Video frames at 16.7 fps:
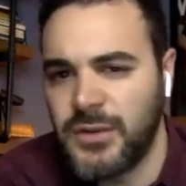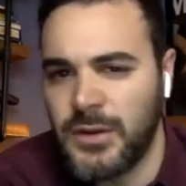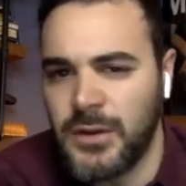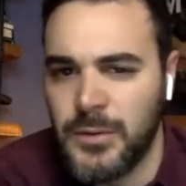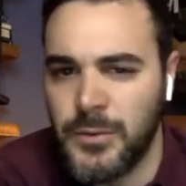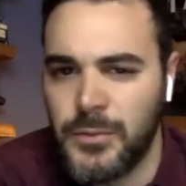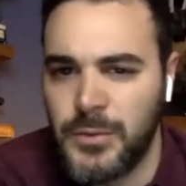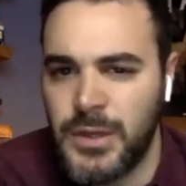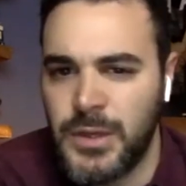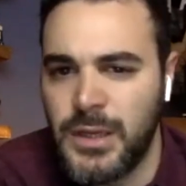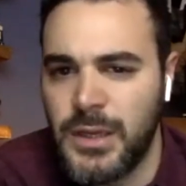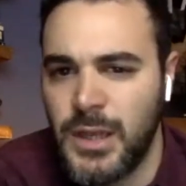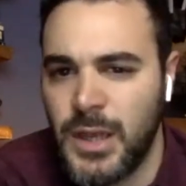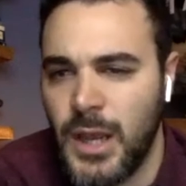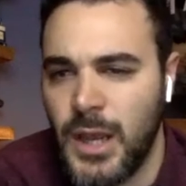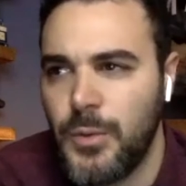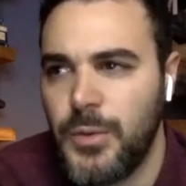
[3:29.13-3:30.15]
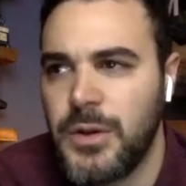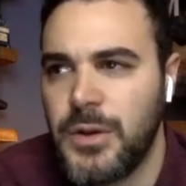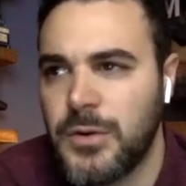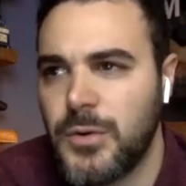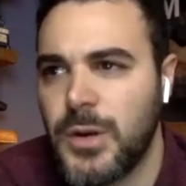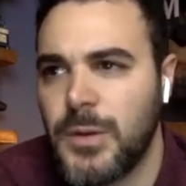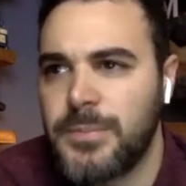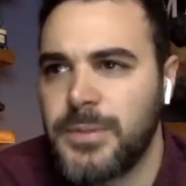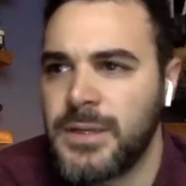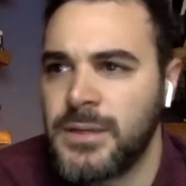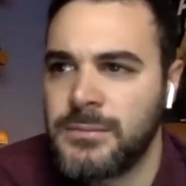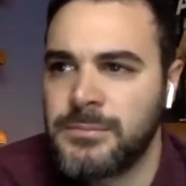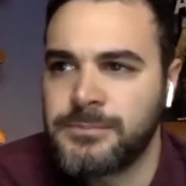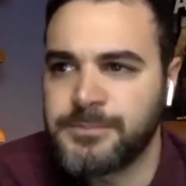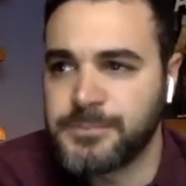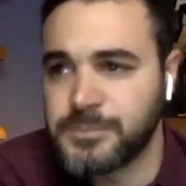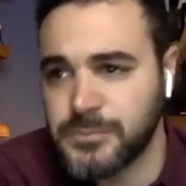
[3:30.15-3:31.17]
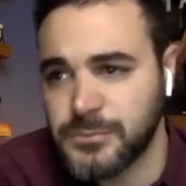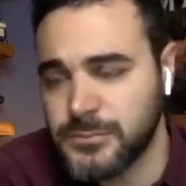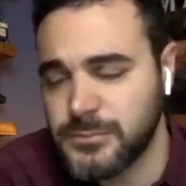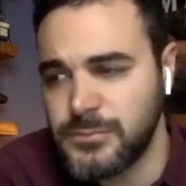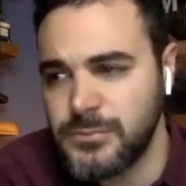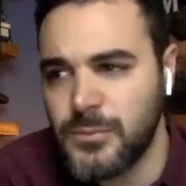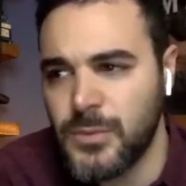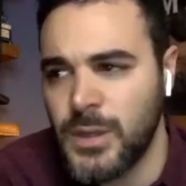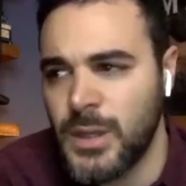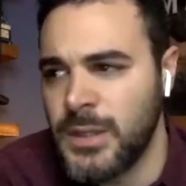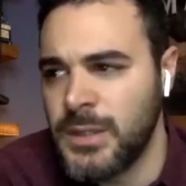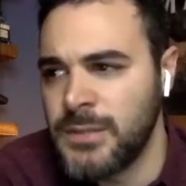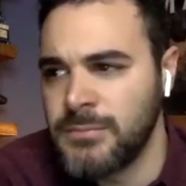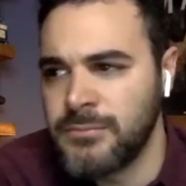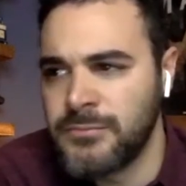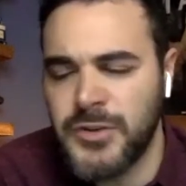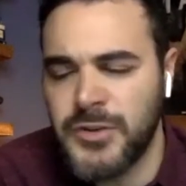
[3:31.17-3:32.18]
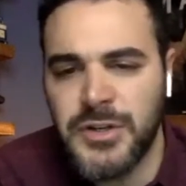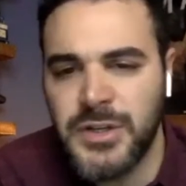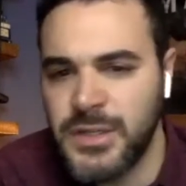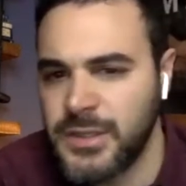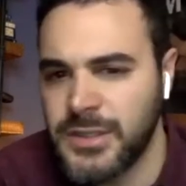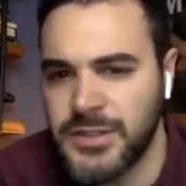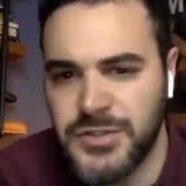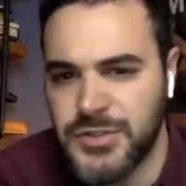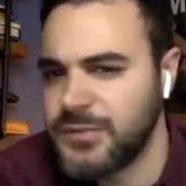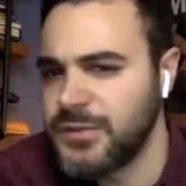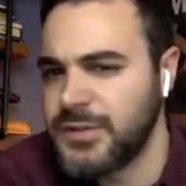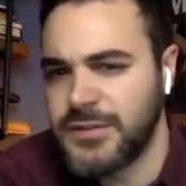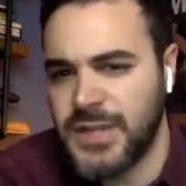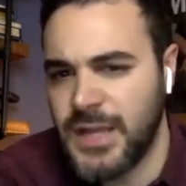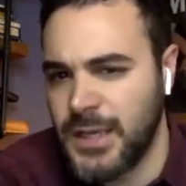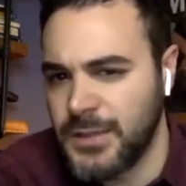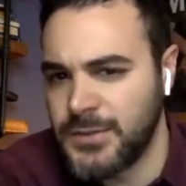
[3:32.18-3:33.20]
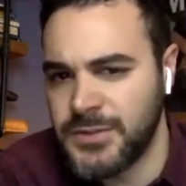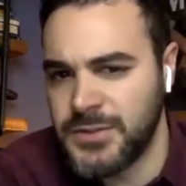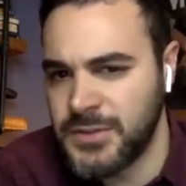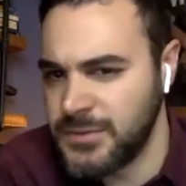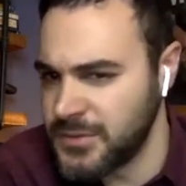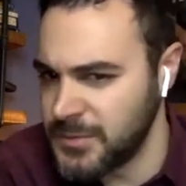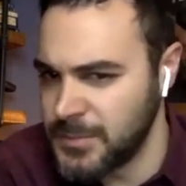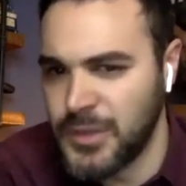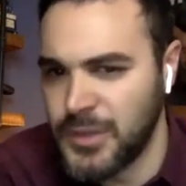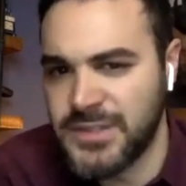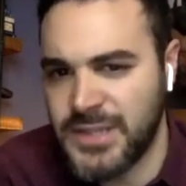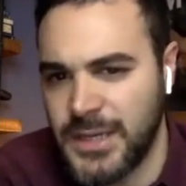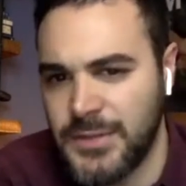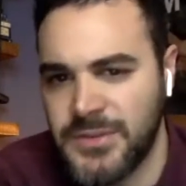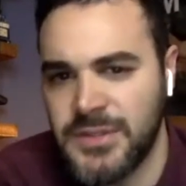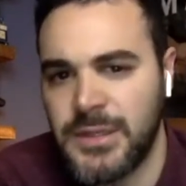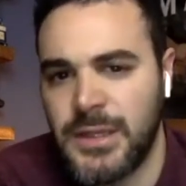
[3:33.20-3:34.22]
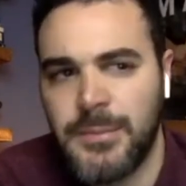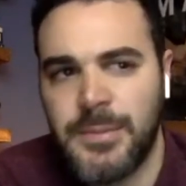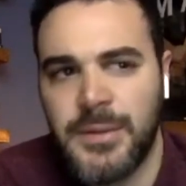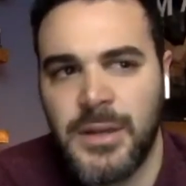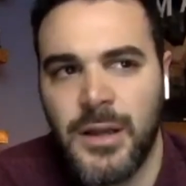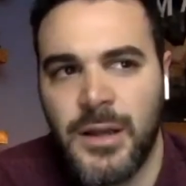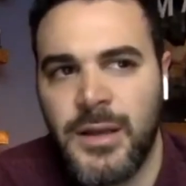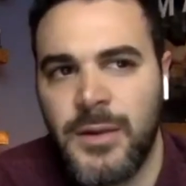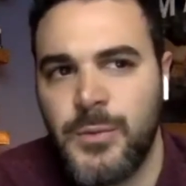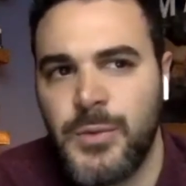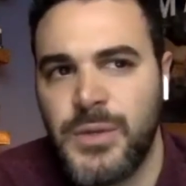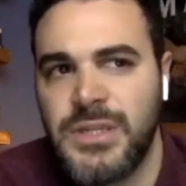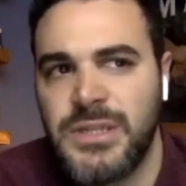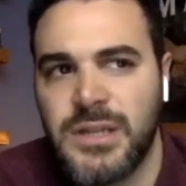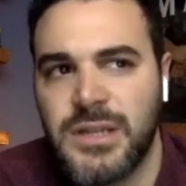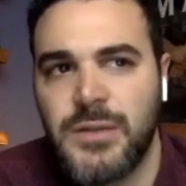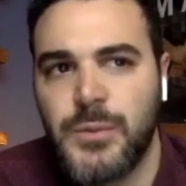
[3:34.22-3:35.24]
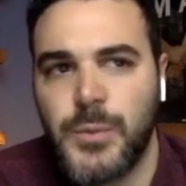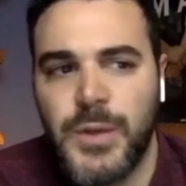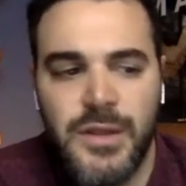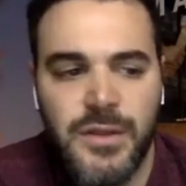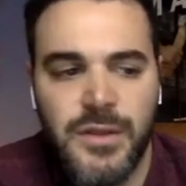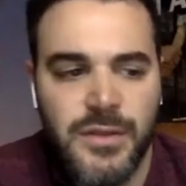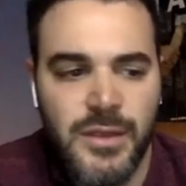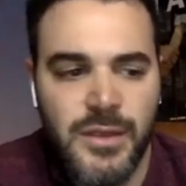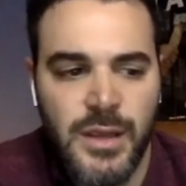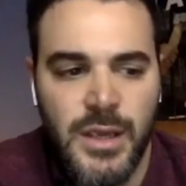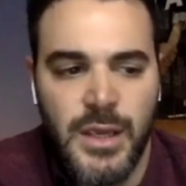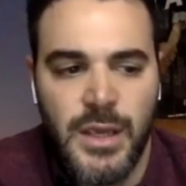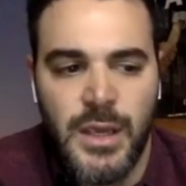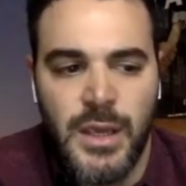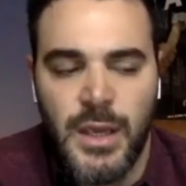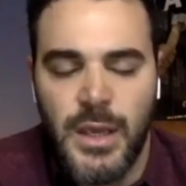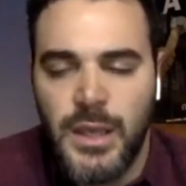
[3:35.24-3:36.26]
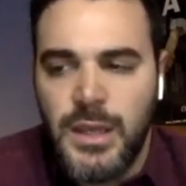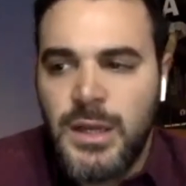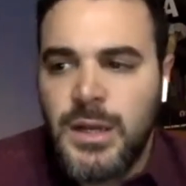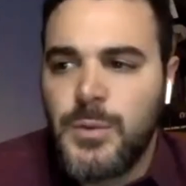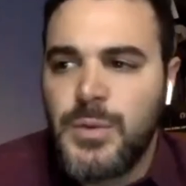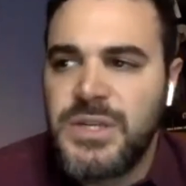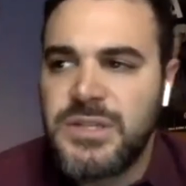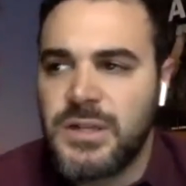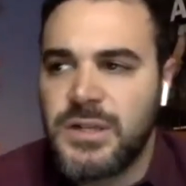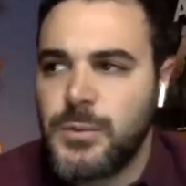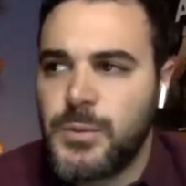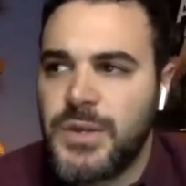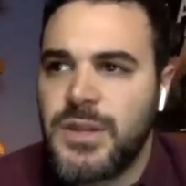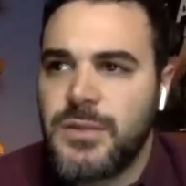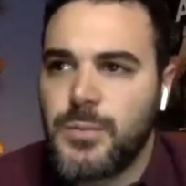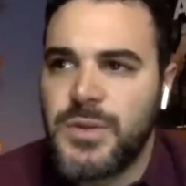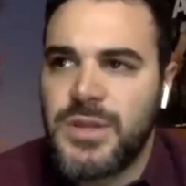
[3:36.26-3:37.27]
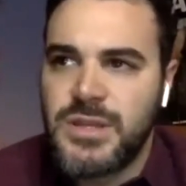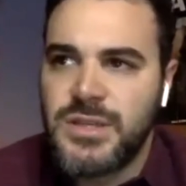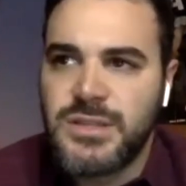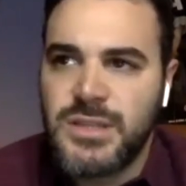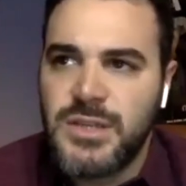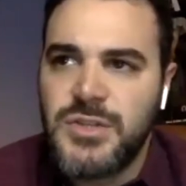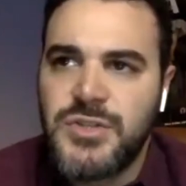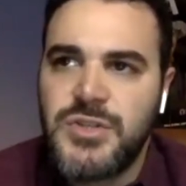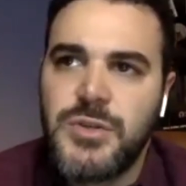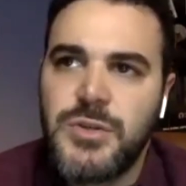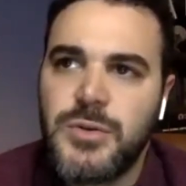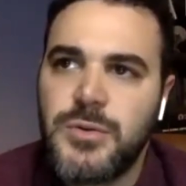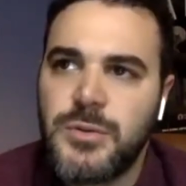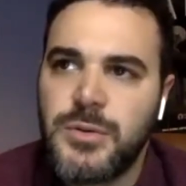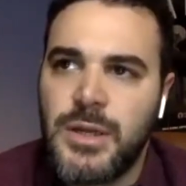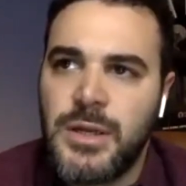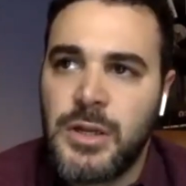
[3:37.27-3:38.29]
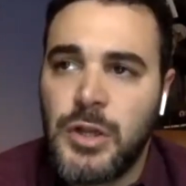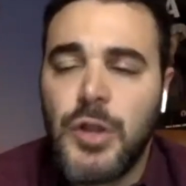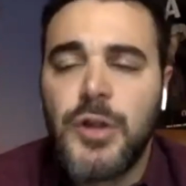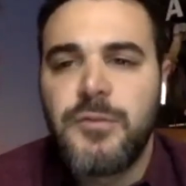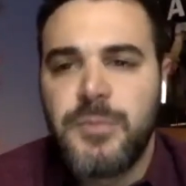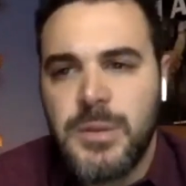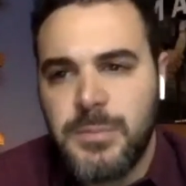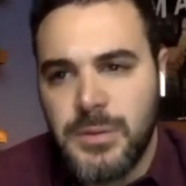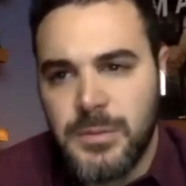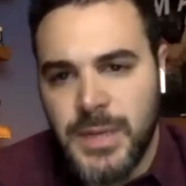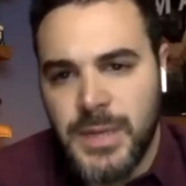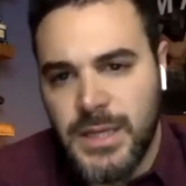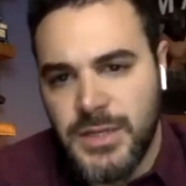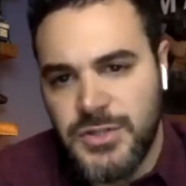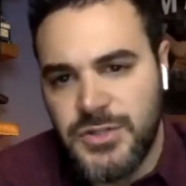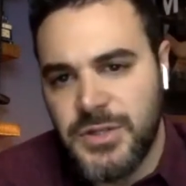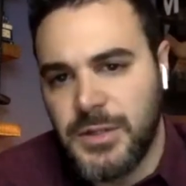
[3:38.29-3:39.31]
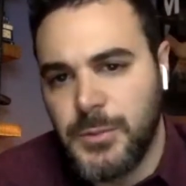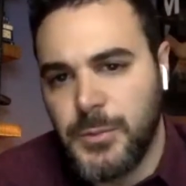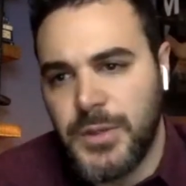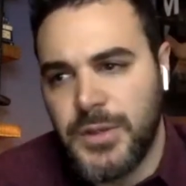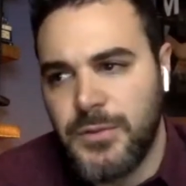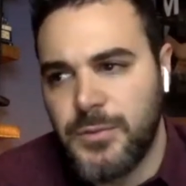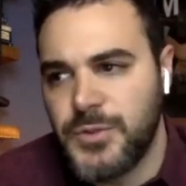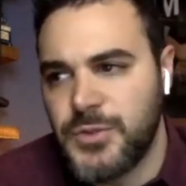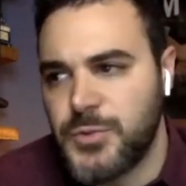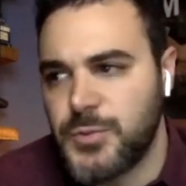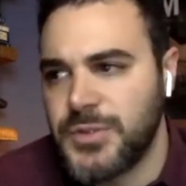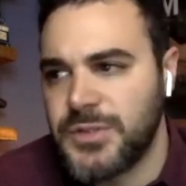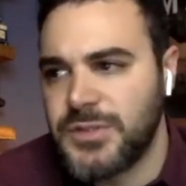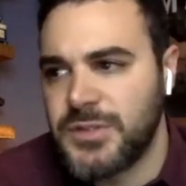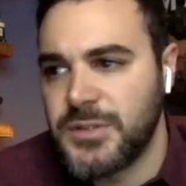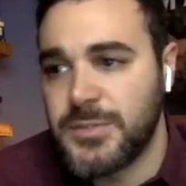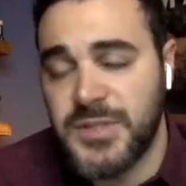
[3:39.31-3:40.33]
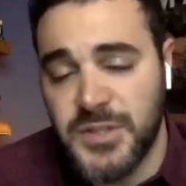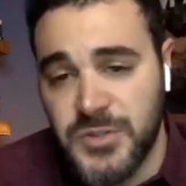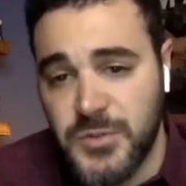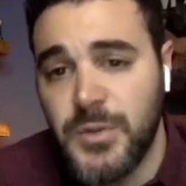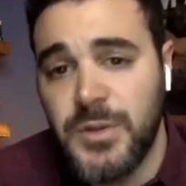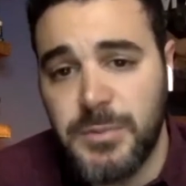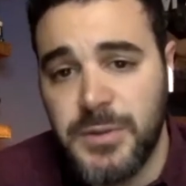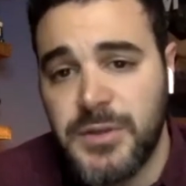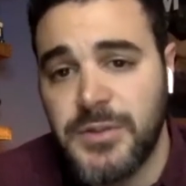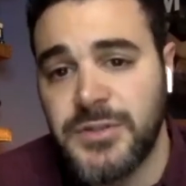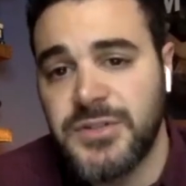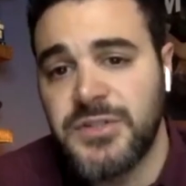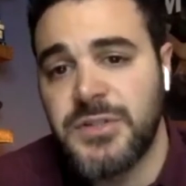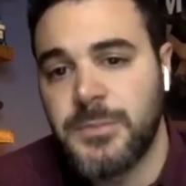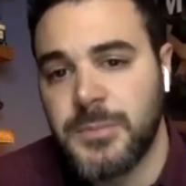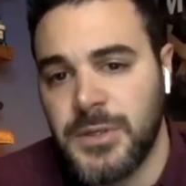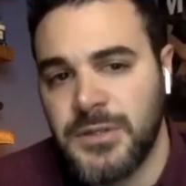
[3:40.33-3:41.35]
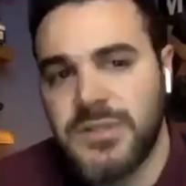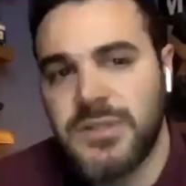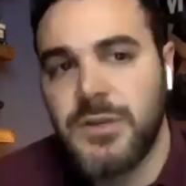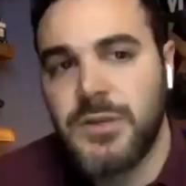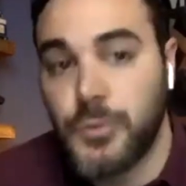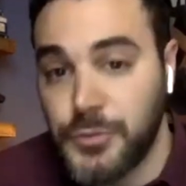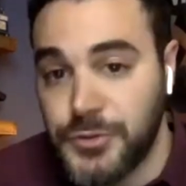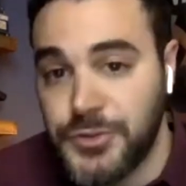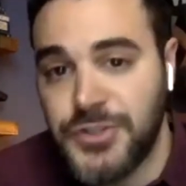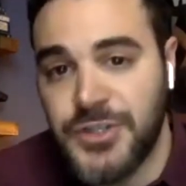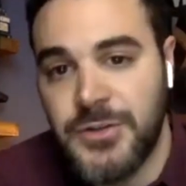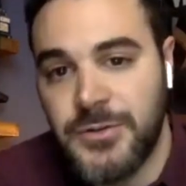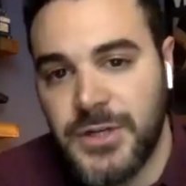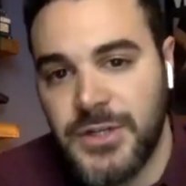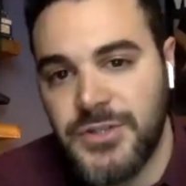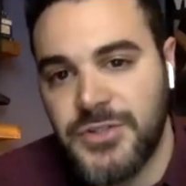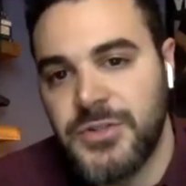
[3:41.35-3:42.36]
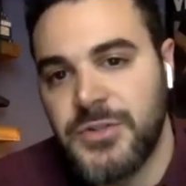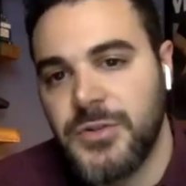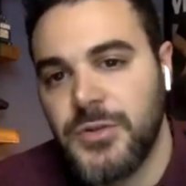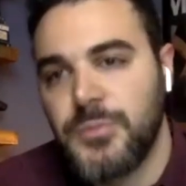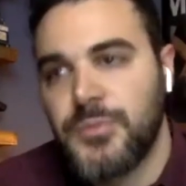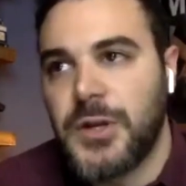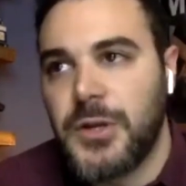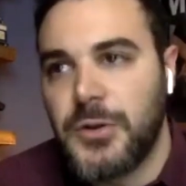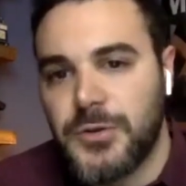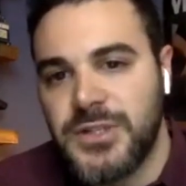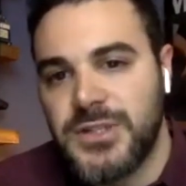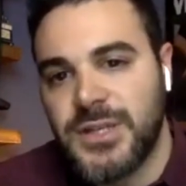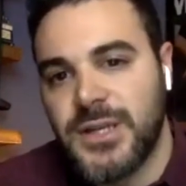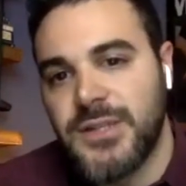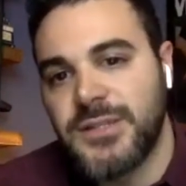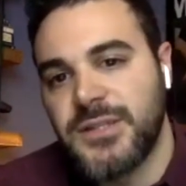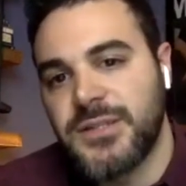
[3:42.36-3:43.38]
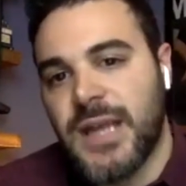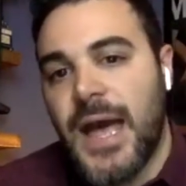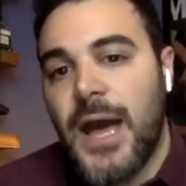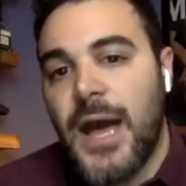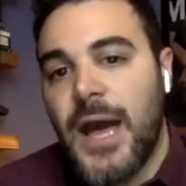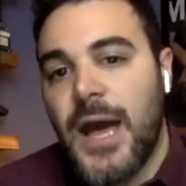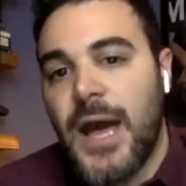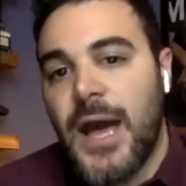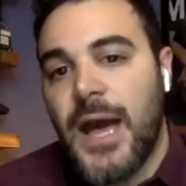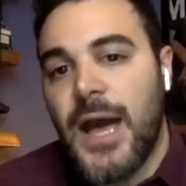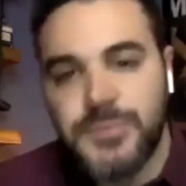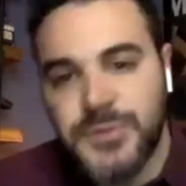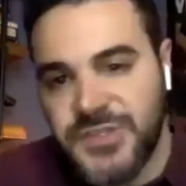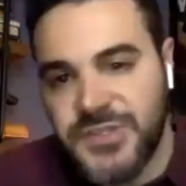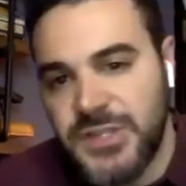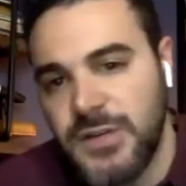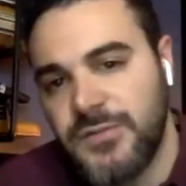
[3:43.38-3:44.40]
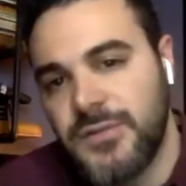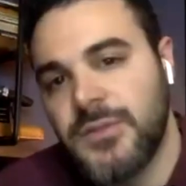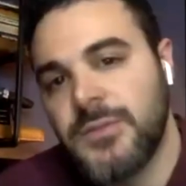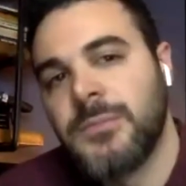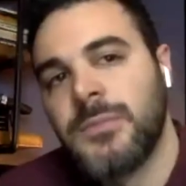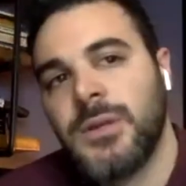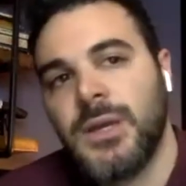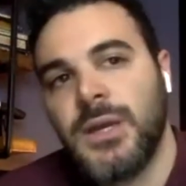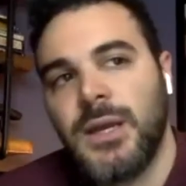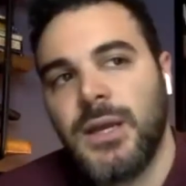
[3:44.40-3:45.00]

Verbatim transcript: You know, we we grew up in a, in very conservative towns and small towns in Lebanon, and we dealt with you know, we dealt with with this issue, and a lot of people my age dealt with, which was obsession with appearances amongst the older generation who prioritizes how people perceive them